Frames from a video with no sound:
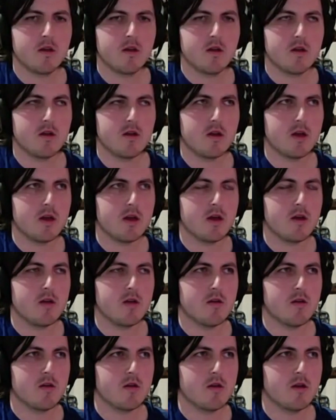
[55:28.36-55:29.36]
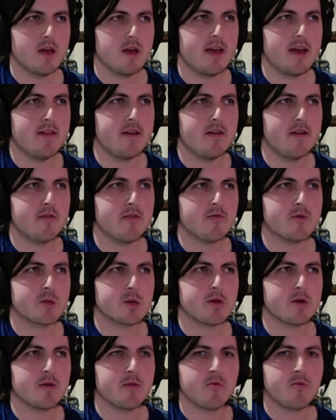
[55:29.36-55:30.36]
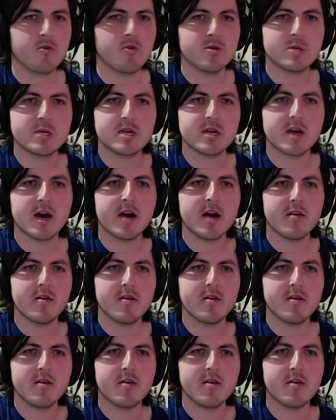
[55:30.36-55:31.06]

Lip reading: and the other one's going more staccato.